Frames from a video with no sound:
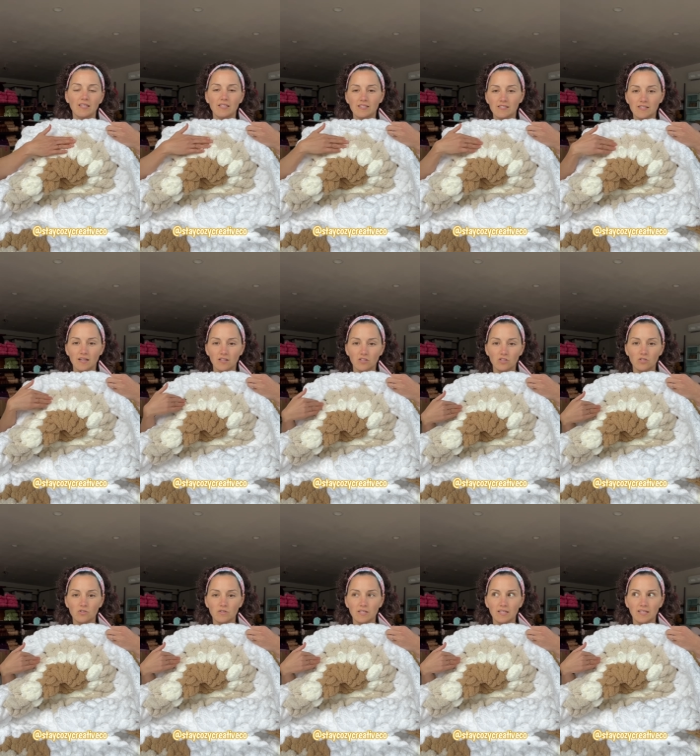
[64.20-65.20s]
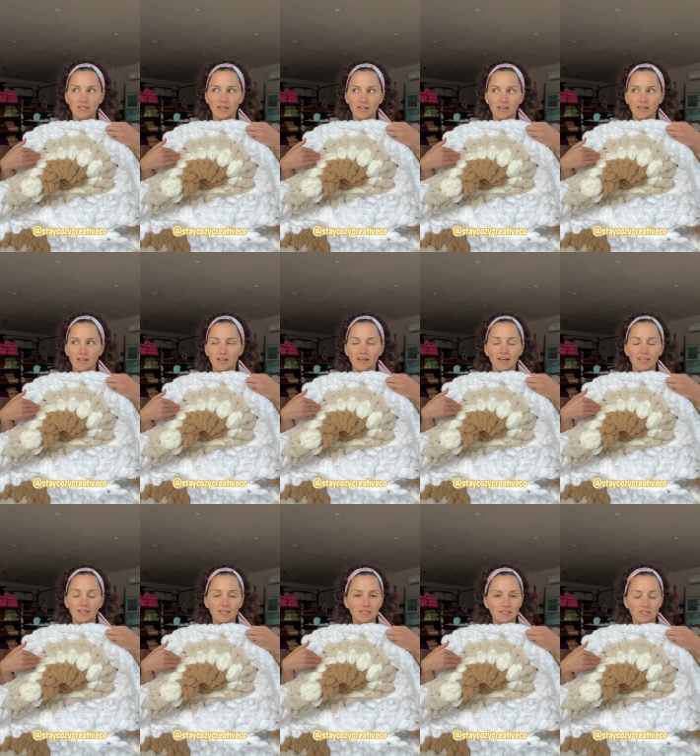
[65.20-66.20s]
This color you need, I
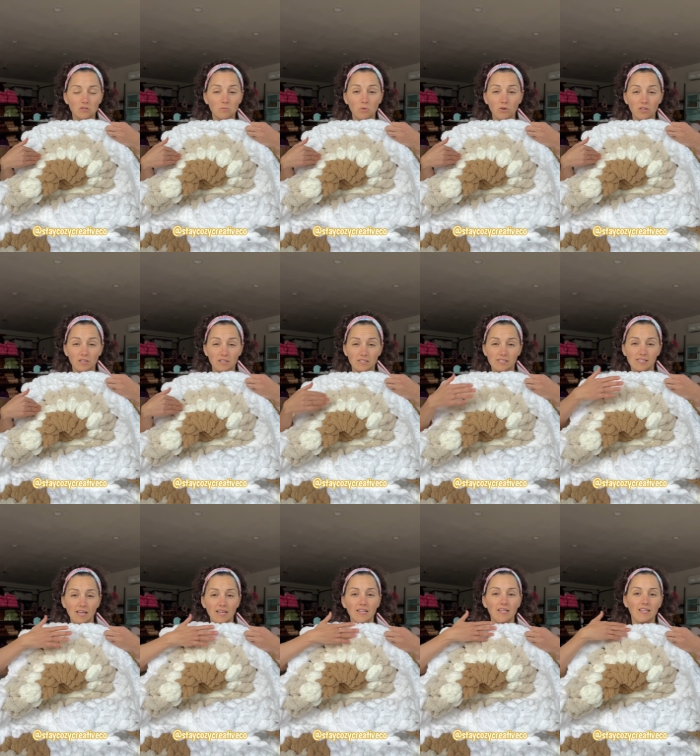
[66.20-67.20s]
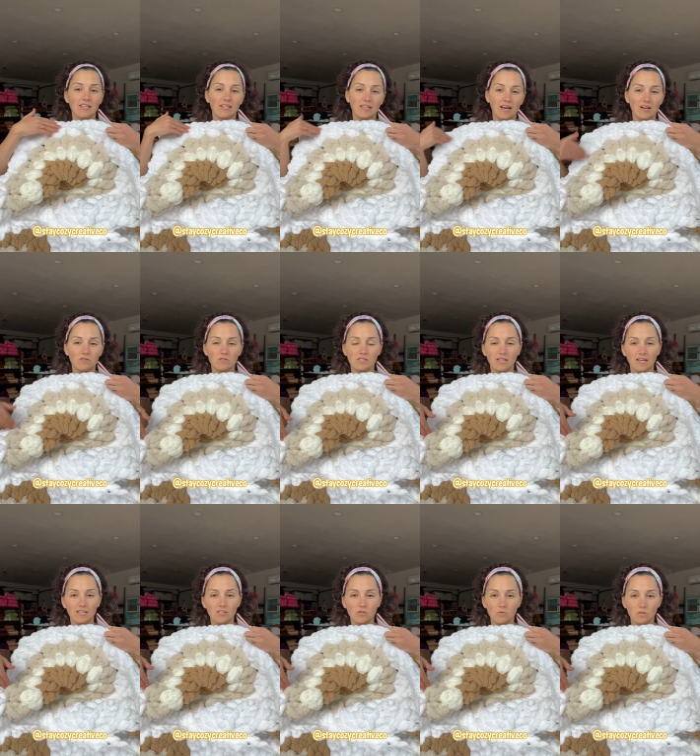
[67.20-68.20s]
think a little more than a skein. And then the
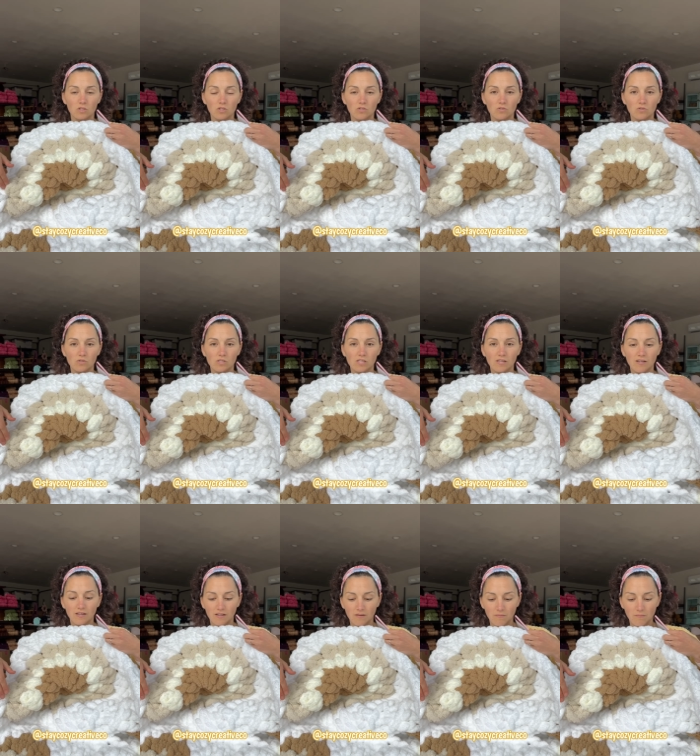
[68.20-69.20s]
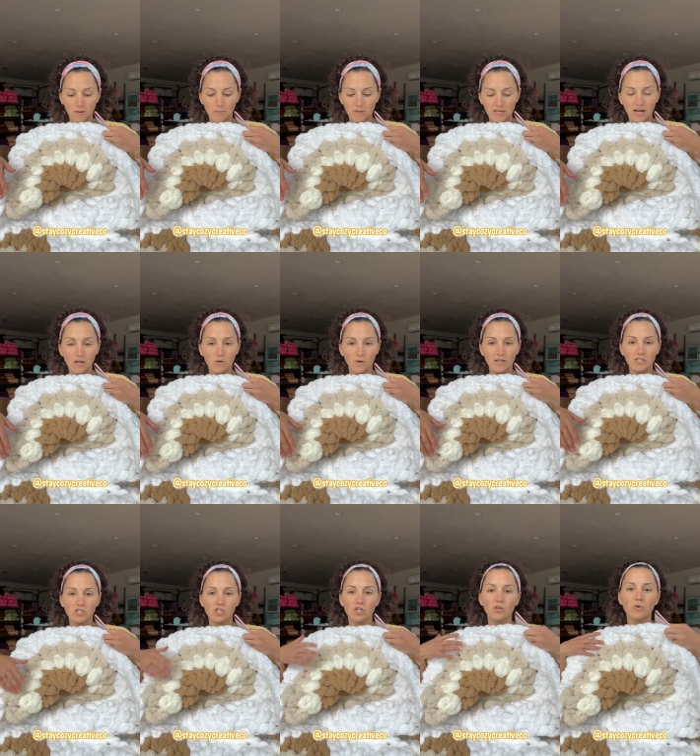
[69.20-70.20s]
outside you would use, maybe not quite
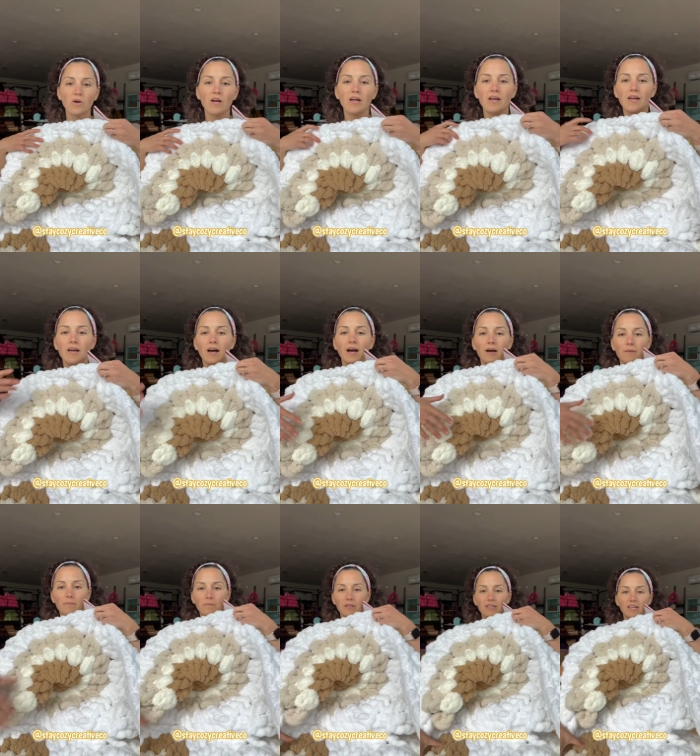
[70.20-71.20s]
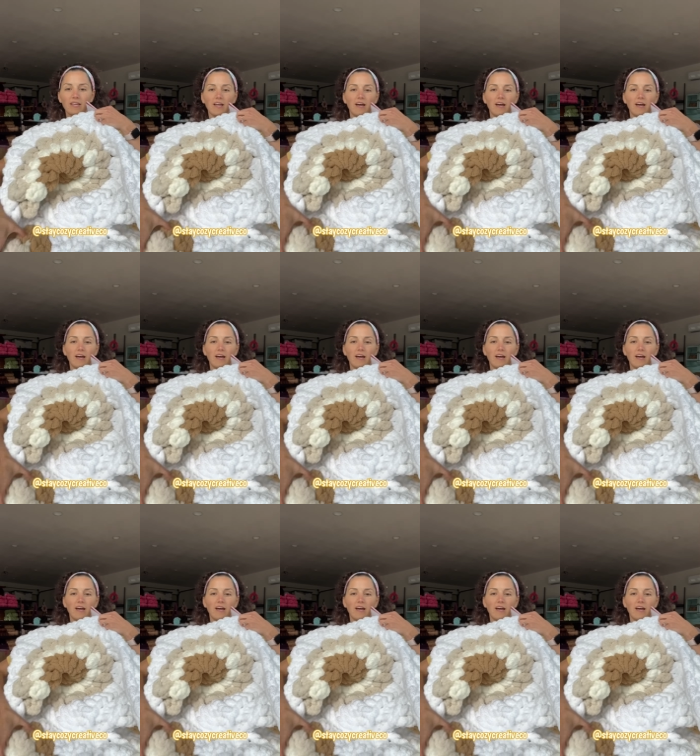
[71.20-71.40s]
two. Um, but then